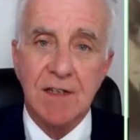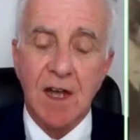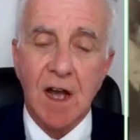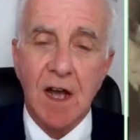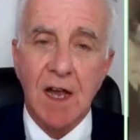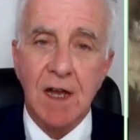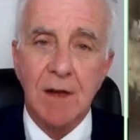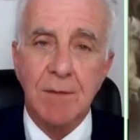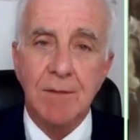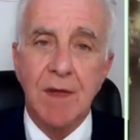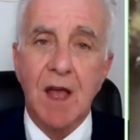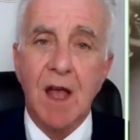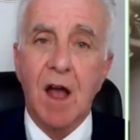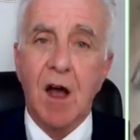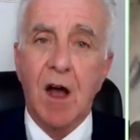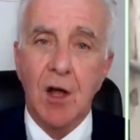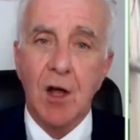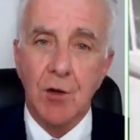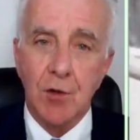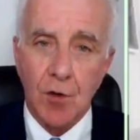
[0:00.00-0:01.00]
time
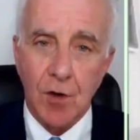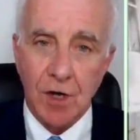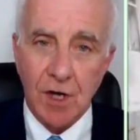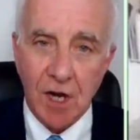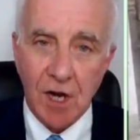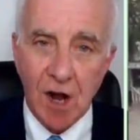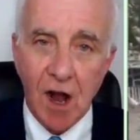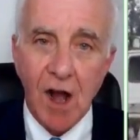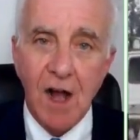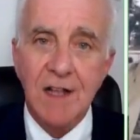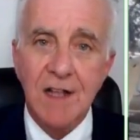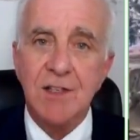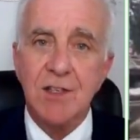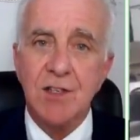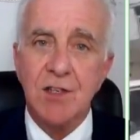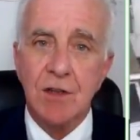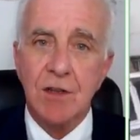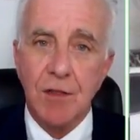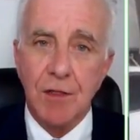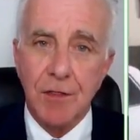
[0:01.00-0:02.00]
under
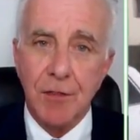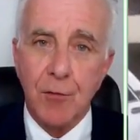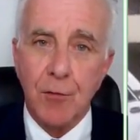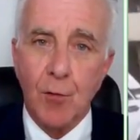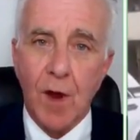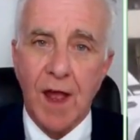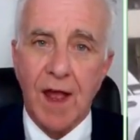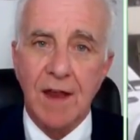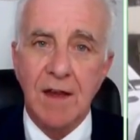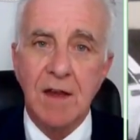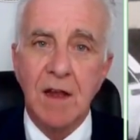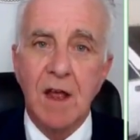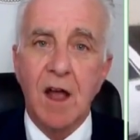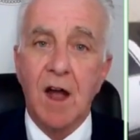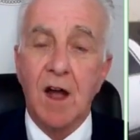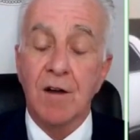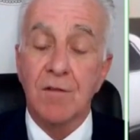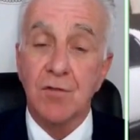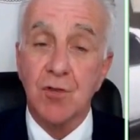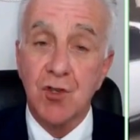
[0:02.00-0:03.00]
constant threat
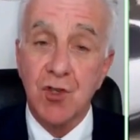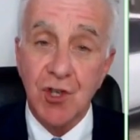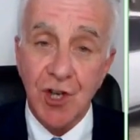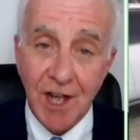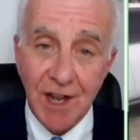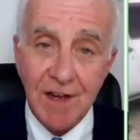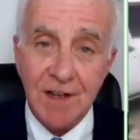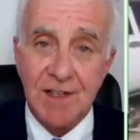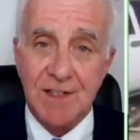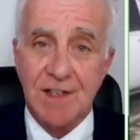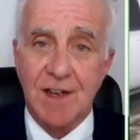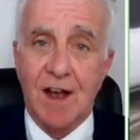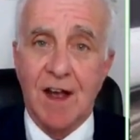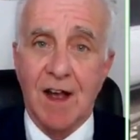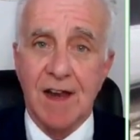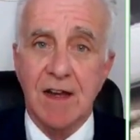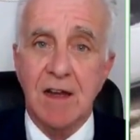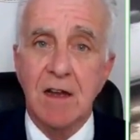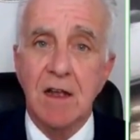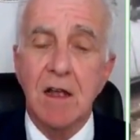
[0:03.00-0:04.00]
of
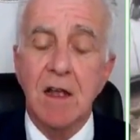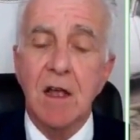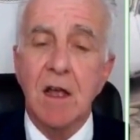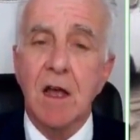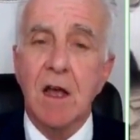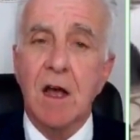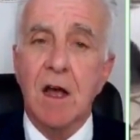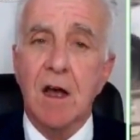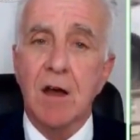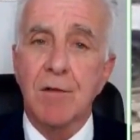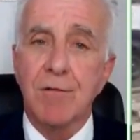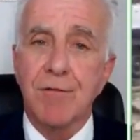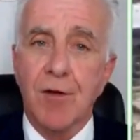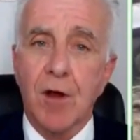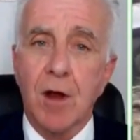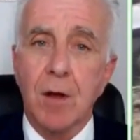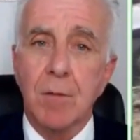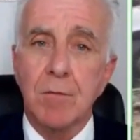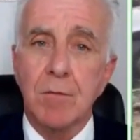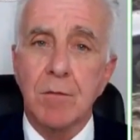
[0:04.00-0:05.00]
genocide uh,
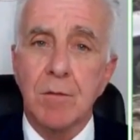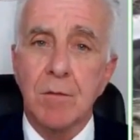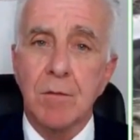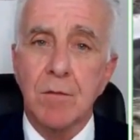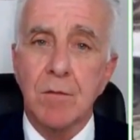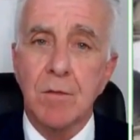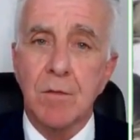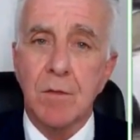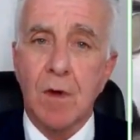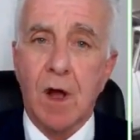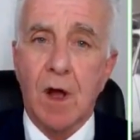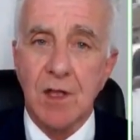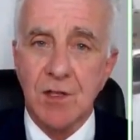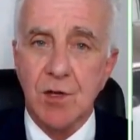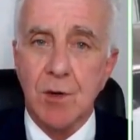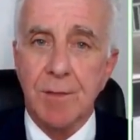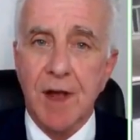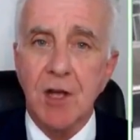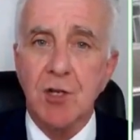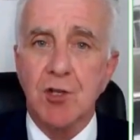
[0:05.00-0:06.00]
from
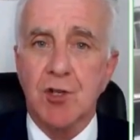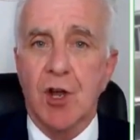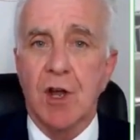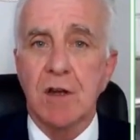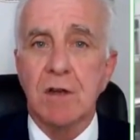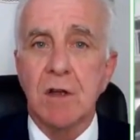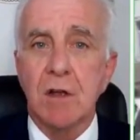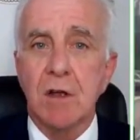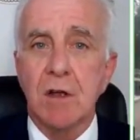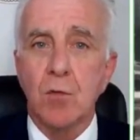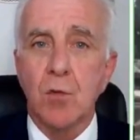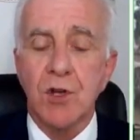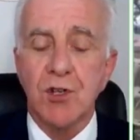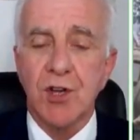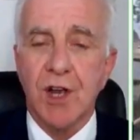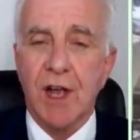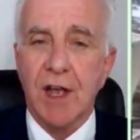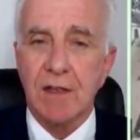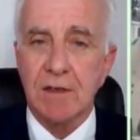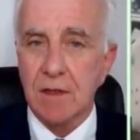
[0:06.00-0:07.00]
Azerbaijan,
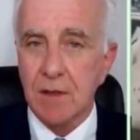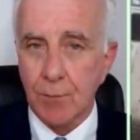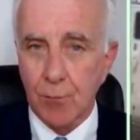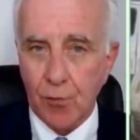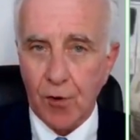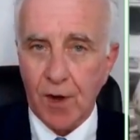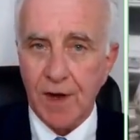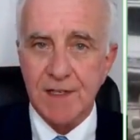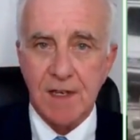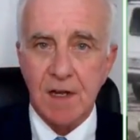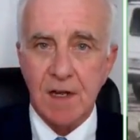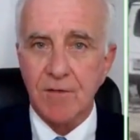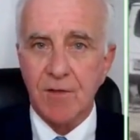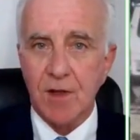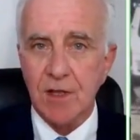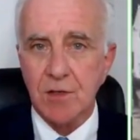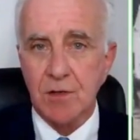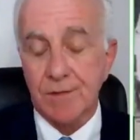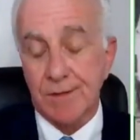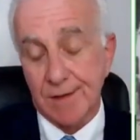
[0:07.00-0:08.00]
which has the president of
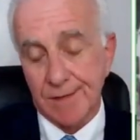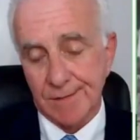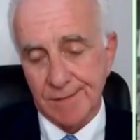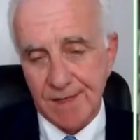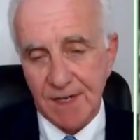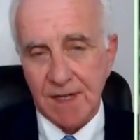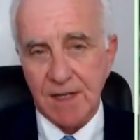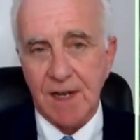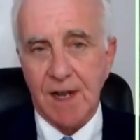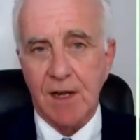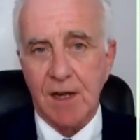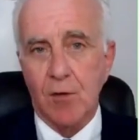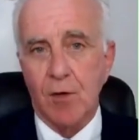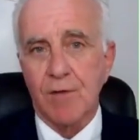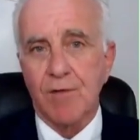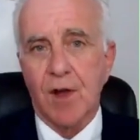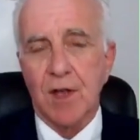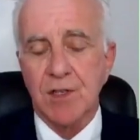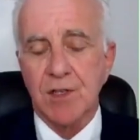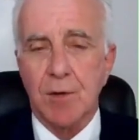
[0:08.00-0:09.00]
Azerbaijan, the dictator
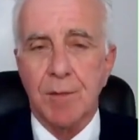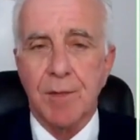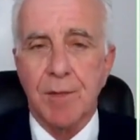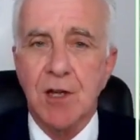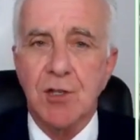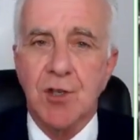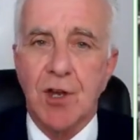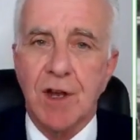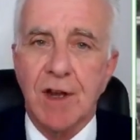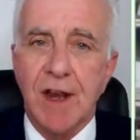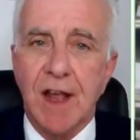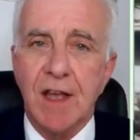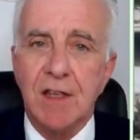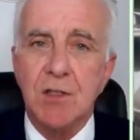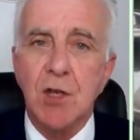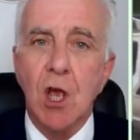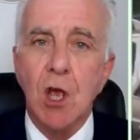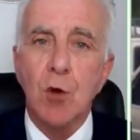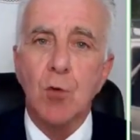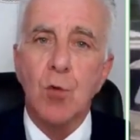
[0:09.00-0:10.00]
of Azerbaijan,
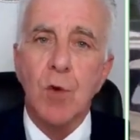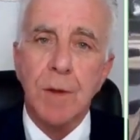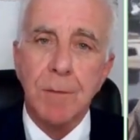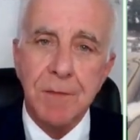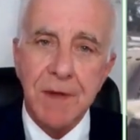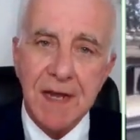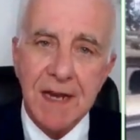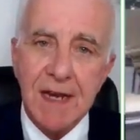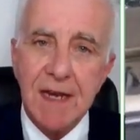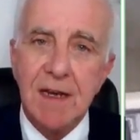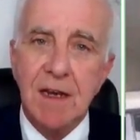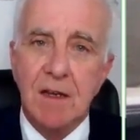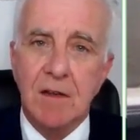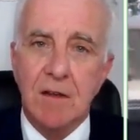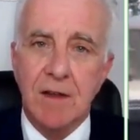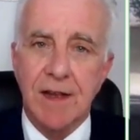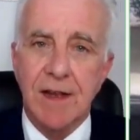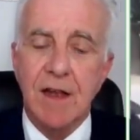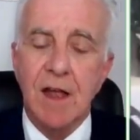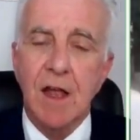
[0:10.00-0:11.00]
has
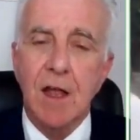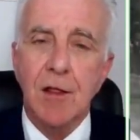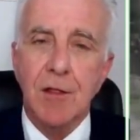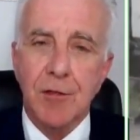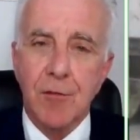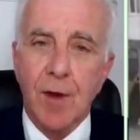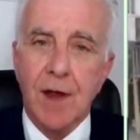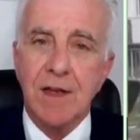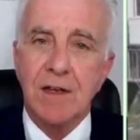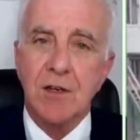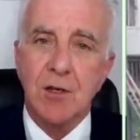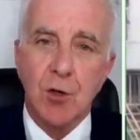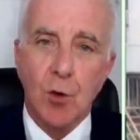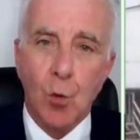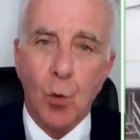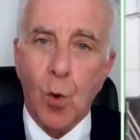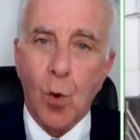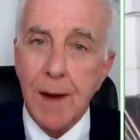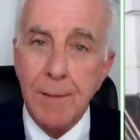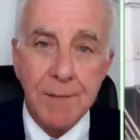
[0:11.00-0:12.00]
repeatedly threatened to
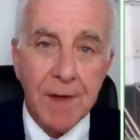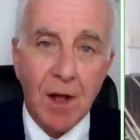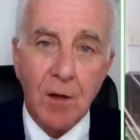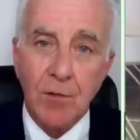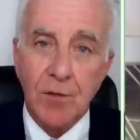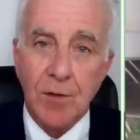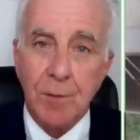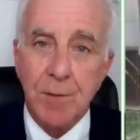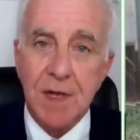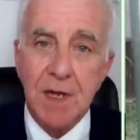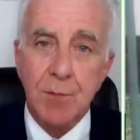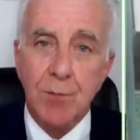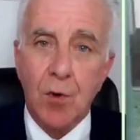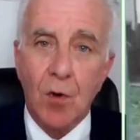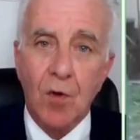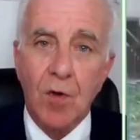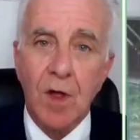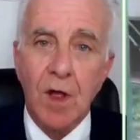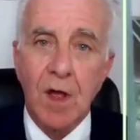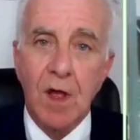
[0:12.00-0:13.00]
wipe out the
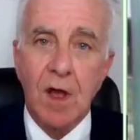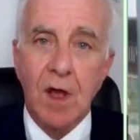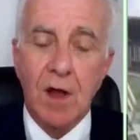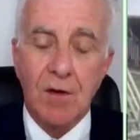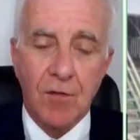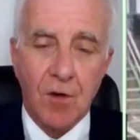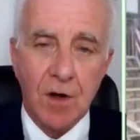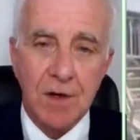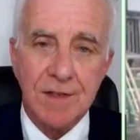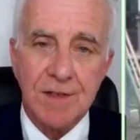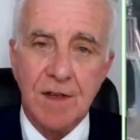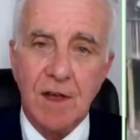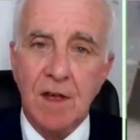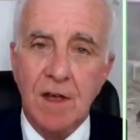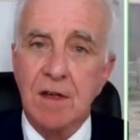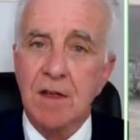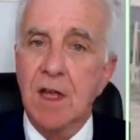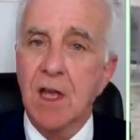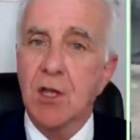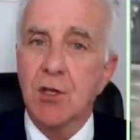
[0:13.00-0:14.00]
people of
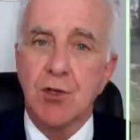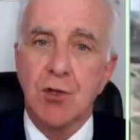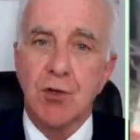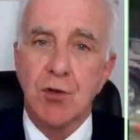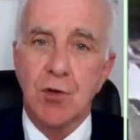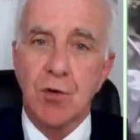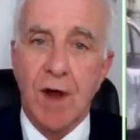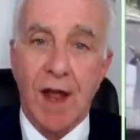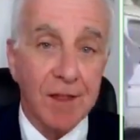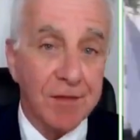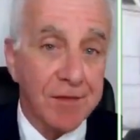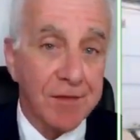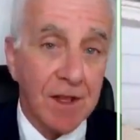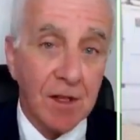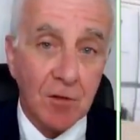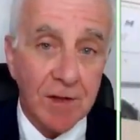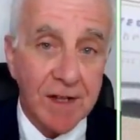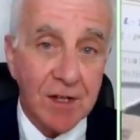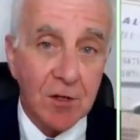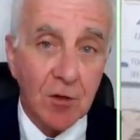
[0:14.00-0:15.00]
Artsakh, to
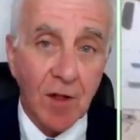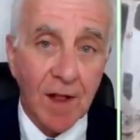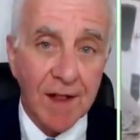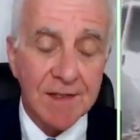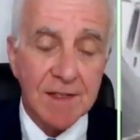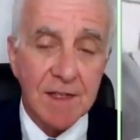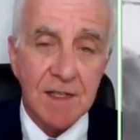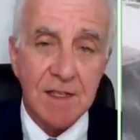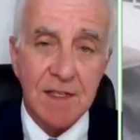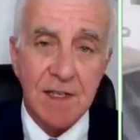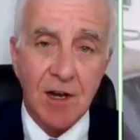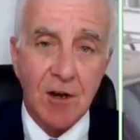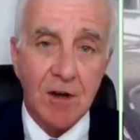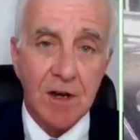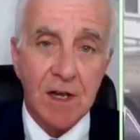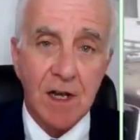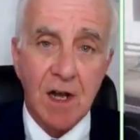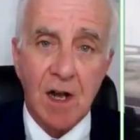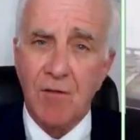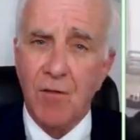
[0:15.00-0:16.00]
ethnically cleanse this
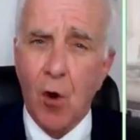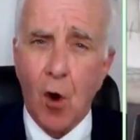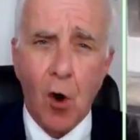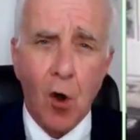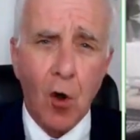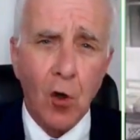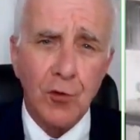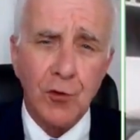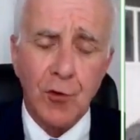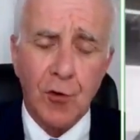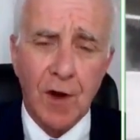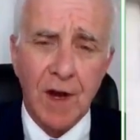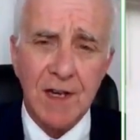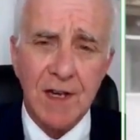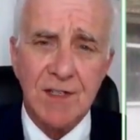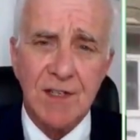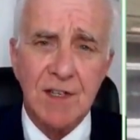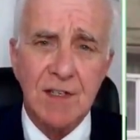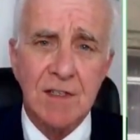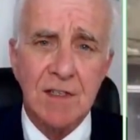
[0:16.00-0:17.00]
area of all
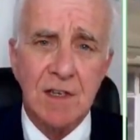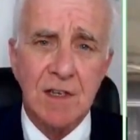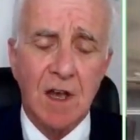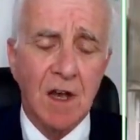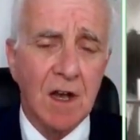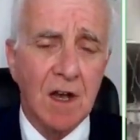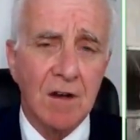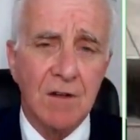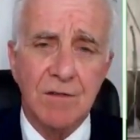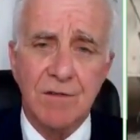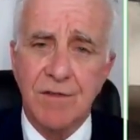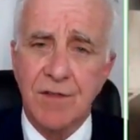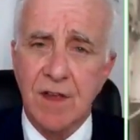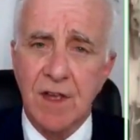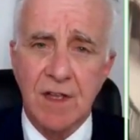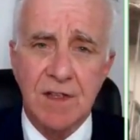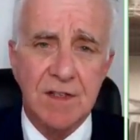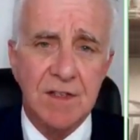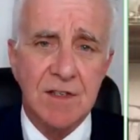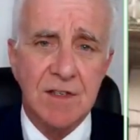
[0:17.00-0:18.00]
traces of
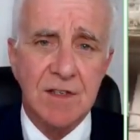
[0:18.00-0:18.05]
its